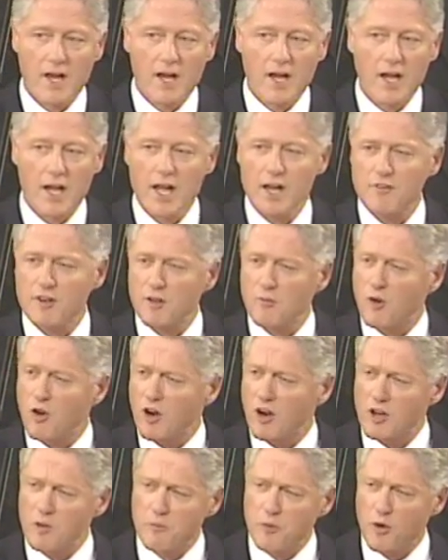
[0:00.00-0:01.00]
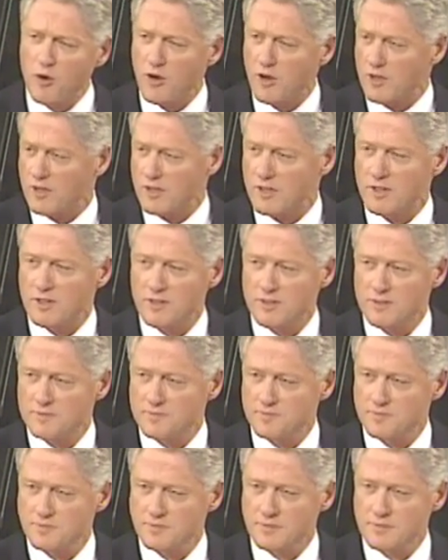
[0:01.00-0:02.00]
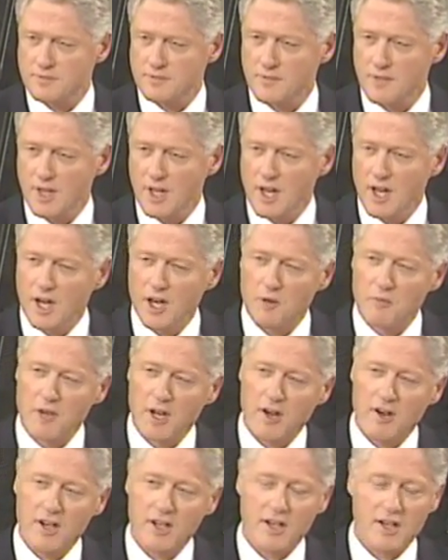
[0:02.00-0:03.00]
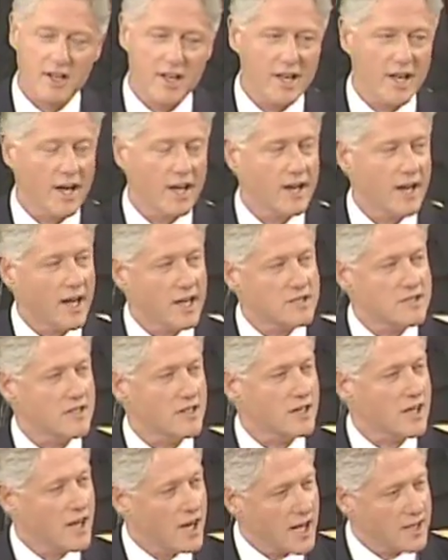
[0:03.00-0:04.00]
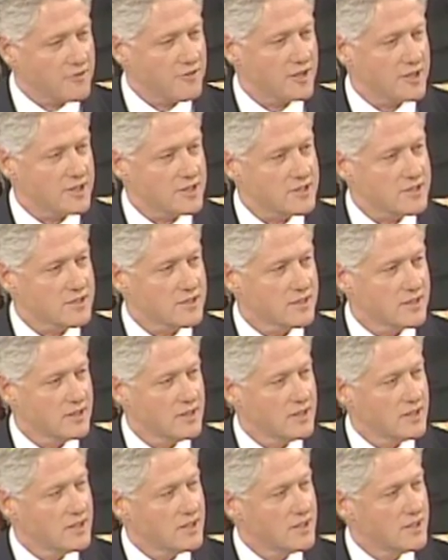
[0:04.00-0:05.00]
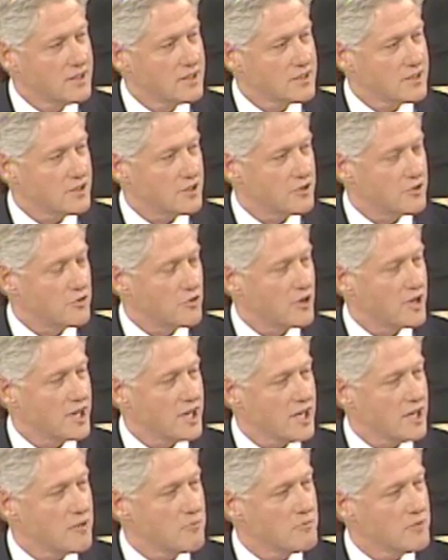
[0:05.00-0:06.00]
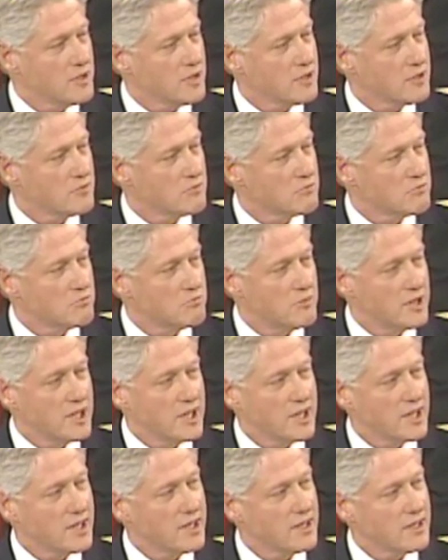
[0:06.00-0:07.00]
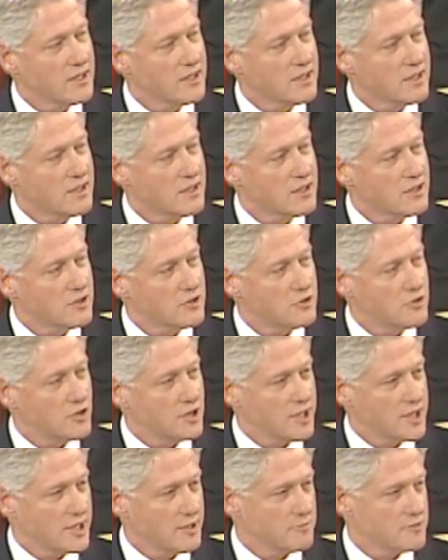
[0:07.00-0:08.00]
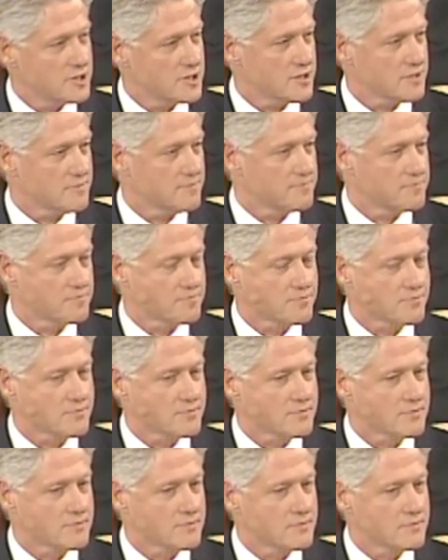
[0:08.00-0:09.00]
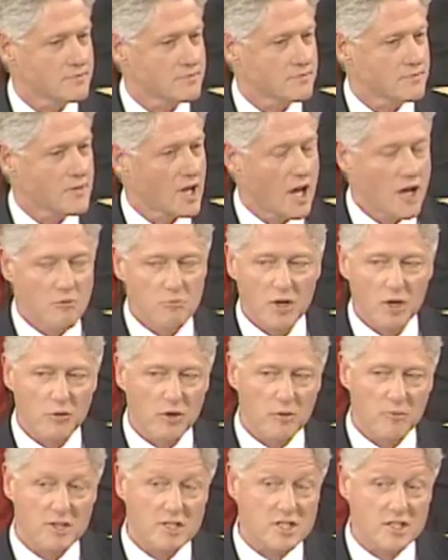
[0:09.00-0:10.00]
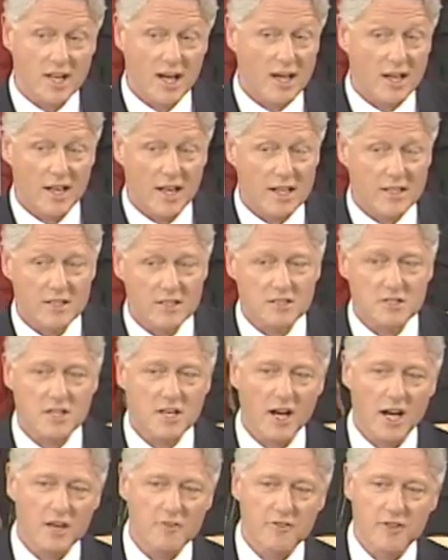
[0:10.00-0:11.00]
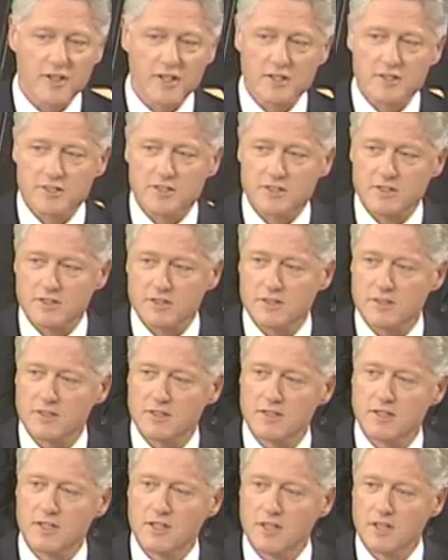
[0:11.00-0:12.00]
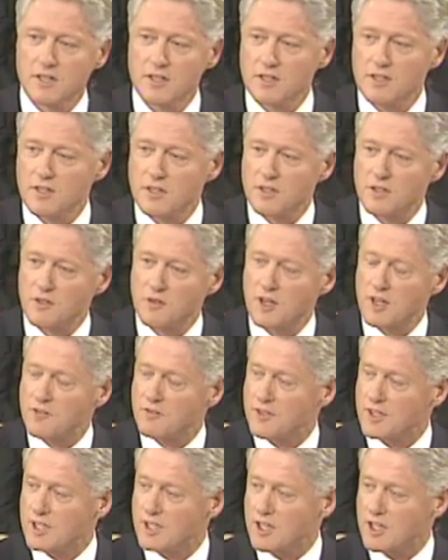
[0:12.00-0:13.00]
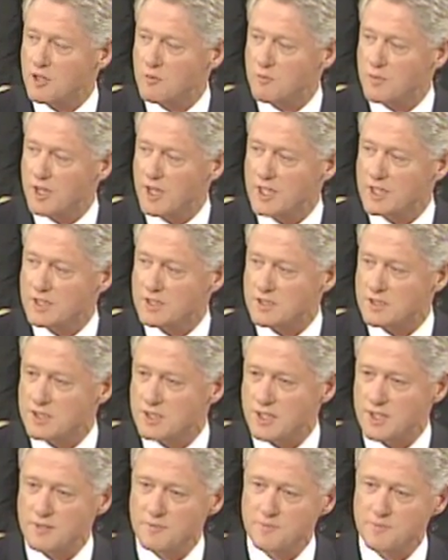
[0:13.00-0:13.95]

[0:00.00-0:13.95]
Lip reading: even more important, America again has the confidence to dream big dreams. But we must not let this confidence drift into complacency.